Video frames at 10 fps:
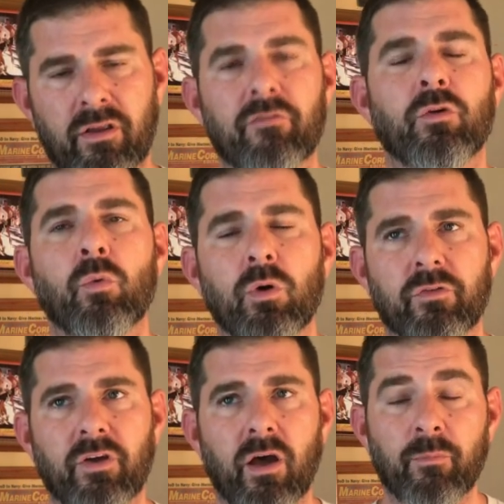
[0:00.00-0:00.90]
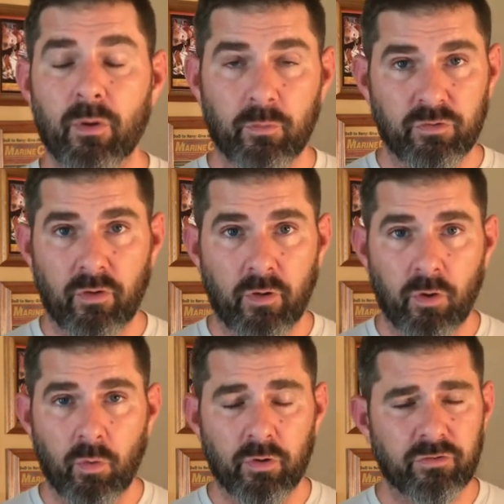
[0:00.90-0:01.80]
if you will, time that I was on the
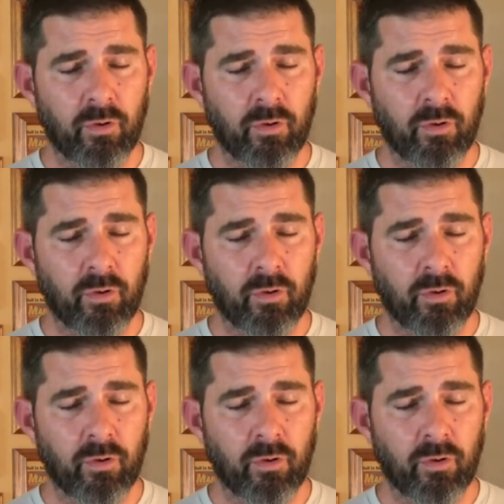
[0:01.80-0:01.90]
course.